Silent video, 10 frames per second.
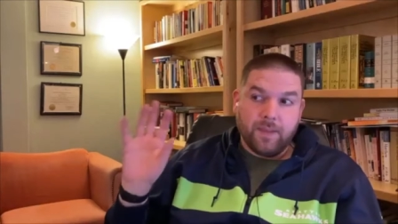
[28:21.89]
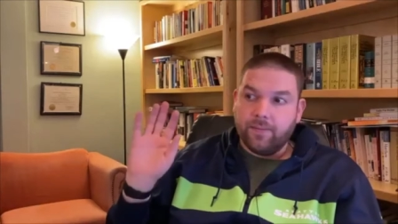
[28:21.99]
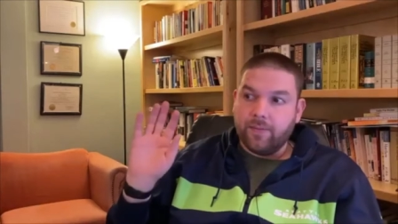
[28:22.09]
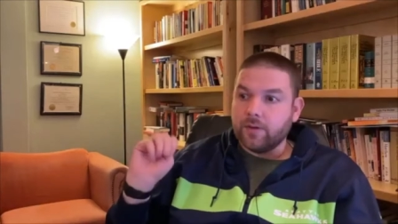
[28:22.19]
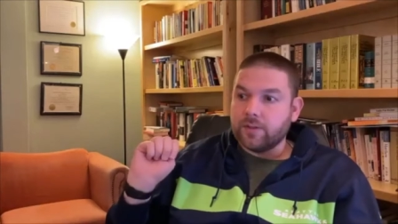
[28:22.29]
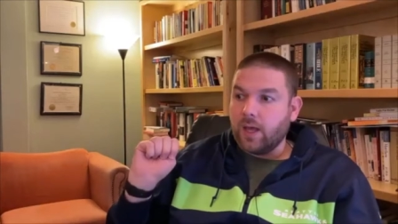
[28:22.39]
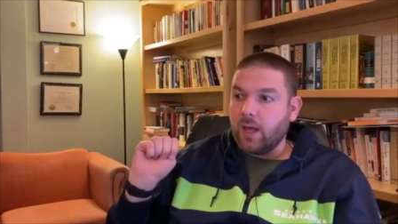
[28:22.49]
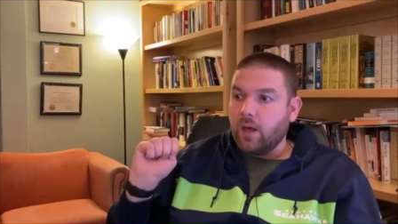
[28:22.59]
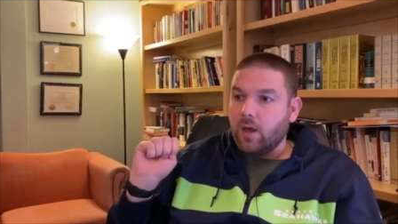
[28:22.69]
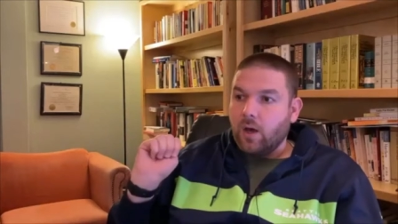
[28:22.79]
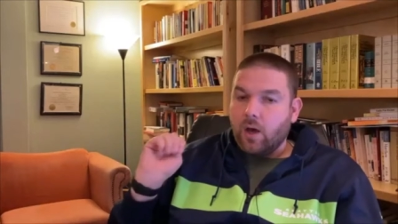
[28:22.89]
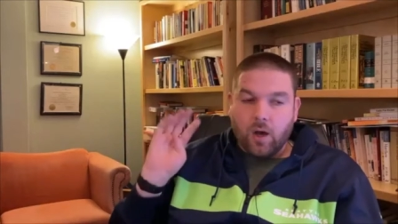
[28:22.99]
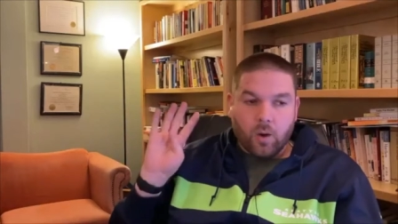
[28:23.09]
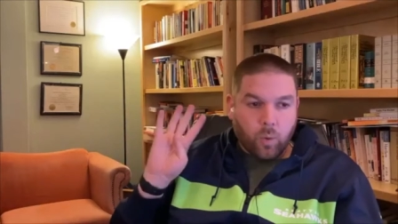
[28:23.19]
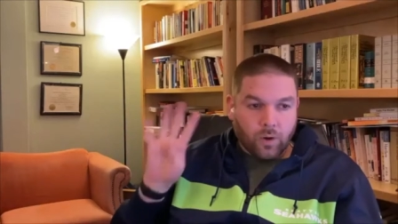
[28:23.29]
And there's a
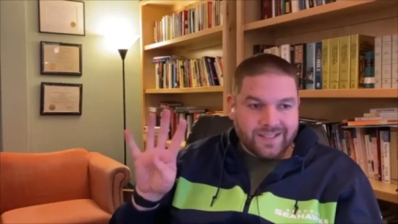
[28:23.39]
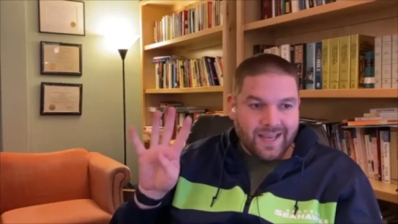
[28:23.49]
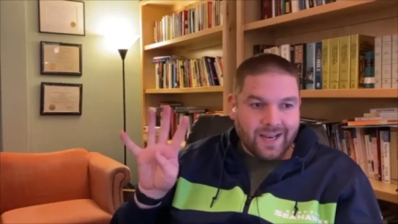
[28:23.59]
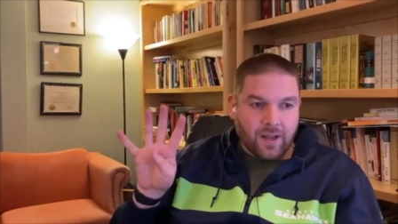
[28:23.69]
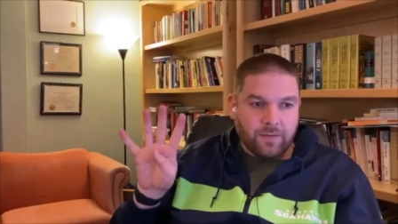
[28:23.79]
a quartet